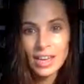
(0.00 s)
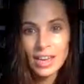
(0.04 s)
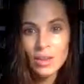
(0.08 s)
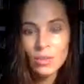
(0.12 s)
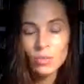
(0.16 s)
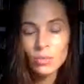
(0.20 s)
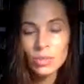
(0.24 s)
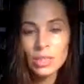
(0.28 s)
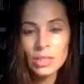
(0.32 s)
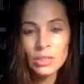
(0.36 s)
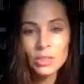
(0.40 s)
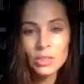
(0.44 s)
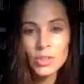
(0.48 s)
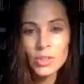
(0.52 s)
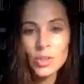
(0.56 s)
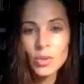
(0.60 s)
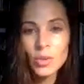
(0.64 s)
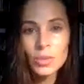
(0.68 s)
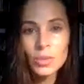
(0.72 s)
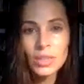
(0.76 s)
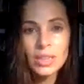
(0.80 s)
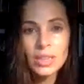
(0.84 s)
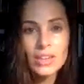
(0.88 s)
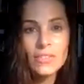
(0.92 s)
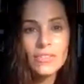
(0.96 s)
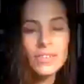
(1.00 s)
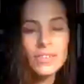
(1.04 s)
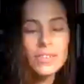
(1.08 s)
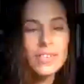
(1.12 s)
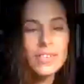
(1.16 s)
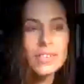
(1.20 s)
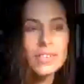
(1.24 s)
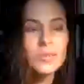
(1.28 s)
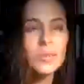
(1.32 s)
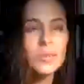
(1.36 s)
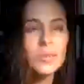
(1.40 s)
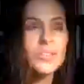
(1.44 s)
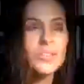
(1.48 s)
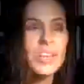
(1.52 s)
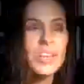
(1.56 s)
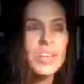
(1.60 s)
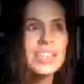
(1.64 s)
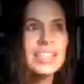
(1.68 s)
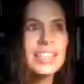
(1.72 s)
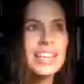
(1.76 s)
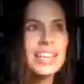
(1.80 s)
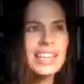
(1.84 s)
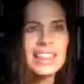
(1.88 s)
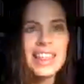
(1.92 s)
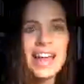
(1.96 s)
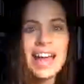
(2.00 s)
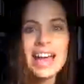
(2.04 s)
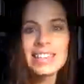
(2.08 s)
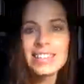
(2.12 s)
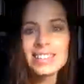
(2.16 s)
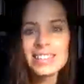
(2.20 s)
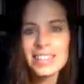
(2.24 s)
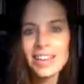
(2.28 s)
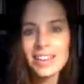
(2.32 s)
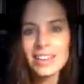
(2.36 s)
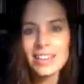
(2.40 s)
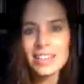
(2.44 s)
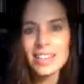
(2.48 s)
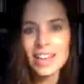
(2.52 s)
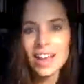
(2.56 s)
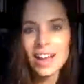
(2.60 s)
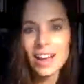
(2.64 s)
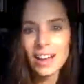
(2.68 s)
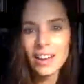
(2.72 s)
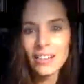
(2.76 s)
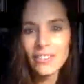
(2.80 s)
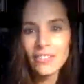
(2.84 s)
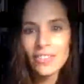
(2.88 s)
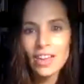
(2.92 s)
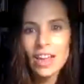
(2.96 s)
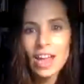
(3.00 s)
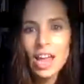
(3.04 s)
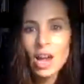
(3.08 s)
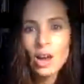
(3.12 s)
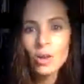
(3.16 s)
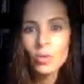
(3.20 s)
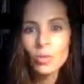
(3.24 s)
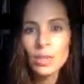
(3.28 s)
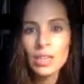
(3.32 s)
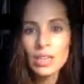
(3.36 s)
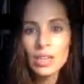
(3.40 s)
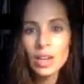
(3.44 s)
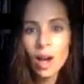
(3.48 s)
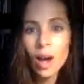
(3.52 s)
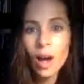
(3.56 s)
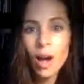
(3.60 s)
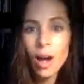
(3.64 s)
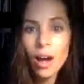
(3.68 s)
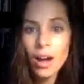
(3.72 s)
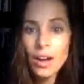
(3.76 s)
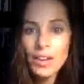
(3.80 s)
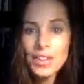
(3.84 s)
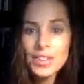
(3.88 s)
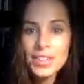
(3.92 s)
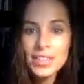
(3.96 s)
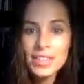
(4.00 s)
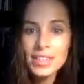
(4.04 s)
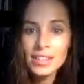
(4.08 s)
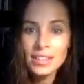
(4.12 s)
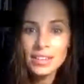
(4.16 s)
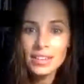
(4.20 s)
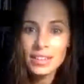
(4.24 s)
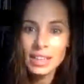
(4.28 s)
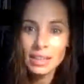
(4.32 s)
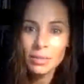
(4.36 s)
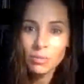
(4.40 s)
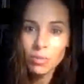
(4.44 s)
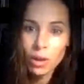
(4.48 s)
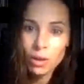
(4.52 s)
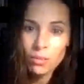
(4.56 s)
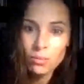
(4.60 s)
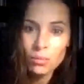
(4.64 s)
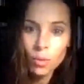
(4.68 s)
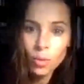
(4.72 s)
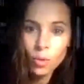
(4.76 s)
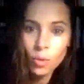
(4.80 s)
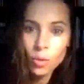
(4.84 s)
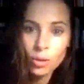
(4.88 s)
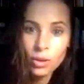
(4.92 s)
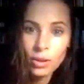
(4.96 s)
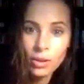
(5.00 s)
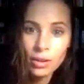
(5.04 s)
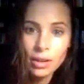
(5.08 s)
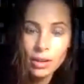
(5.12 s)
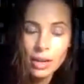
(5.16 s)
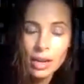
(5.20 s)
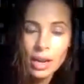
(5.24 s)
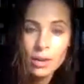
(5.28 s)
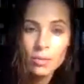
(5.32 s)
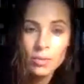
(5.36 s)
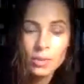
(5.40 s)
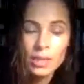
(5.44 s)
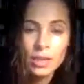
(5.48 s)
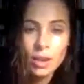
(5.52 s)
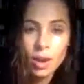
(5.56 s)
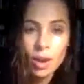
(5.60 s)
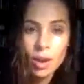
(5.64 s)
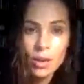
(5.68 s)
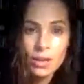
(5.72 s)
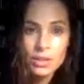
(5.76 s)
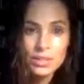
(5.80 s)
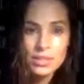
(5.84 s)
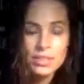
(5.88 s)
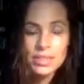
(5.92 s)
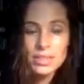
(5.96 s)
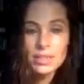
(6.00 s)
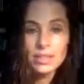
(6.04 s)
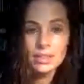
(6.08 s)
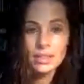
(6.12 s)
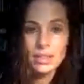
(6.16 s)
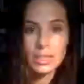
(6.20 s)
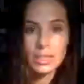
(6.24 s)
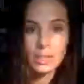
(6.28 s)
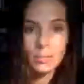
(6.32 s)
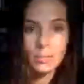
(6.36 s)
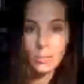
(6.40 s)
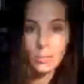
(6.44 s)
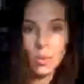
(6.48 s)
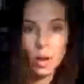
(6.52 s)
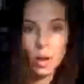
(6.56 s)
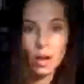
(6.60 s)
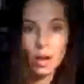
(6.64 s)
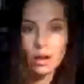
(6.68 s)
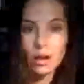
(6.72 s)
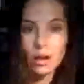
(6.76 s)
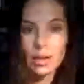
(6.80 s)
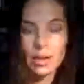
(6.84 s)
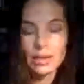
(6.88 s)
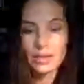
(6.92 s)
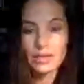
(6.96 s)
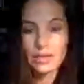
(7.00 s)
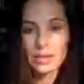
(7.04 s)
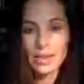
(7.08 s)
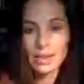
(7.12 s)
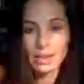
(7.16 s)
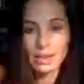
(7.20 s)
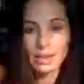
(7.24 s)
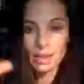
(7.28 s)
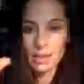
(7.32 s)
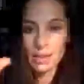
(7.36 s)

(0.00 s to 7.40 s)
We live in this world that is like that's not enough. We constantly want more. We constantly want, it's like